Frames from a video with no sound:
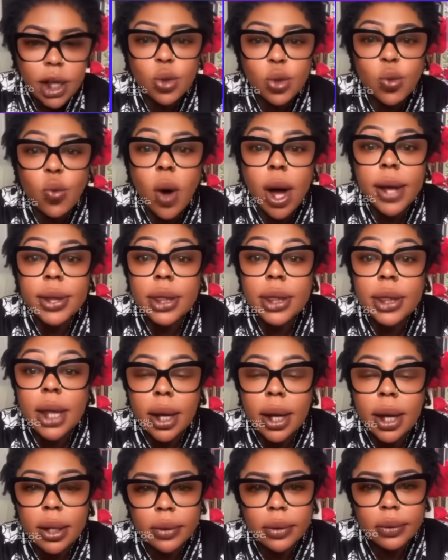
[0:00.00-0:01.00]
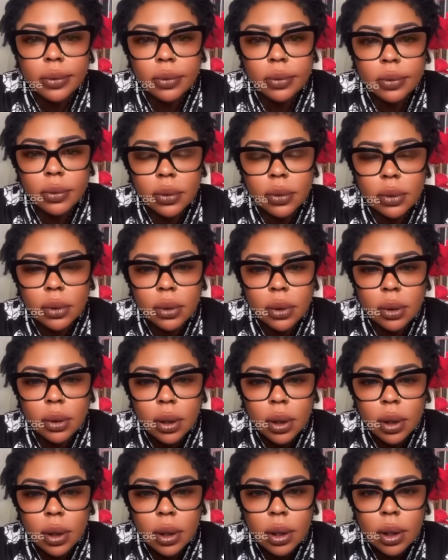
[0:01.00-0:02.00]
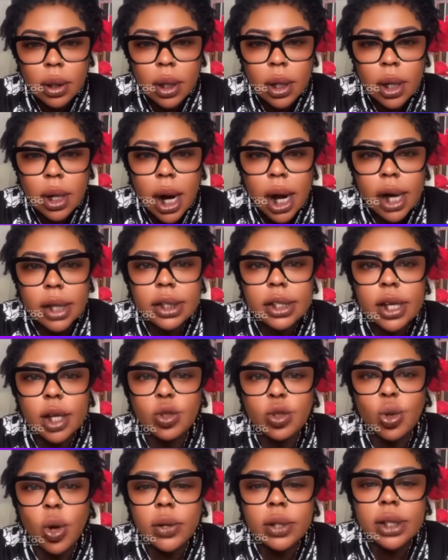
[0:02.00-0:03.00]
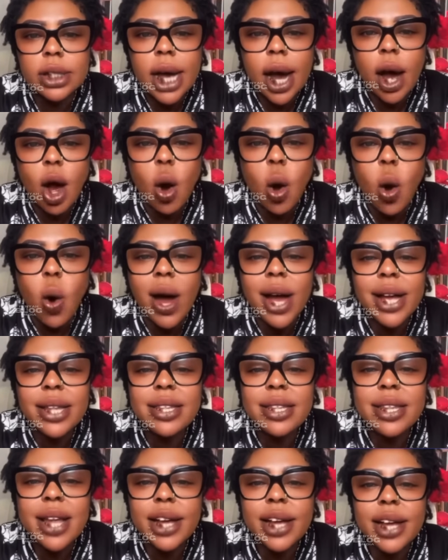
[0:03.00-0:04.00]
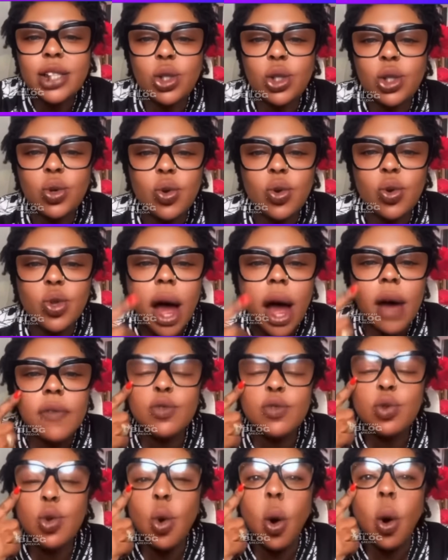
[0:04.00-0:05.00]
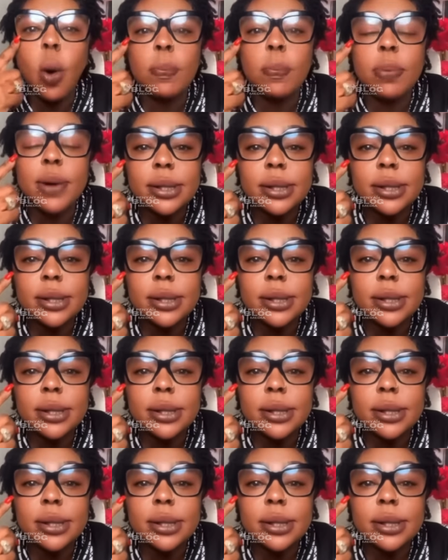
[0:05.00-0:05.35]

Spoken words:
It's one thing. As a doctor or a nurse, you would have no